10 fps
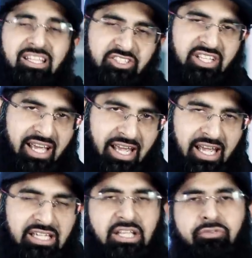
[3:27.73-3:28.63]
I can sit
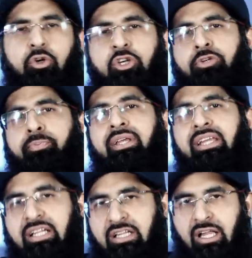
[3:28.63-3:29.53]
here and give you a
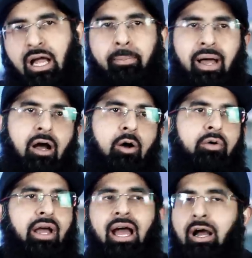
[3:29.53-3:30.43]
spiel
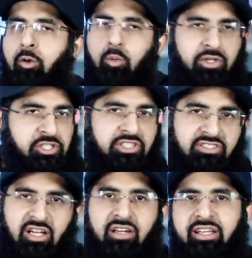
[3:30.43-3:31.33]
about how what
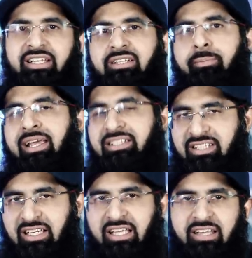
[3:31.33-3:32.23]
she's done is
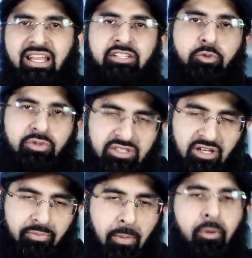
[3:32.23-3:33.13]
amazing and that sort of
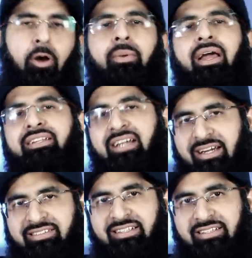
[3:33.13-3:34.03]
stuff, but bottom line,
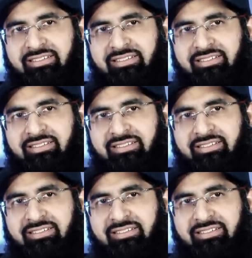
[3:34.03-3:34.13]
guys,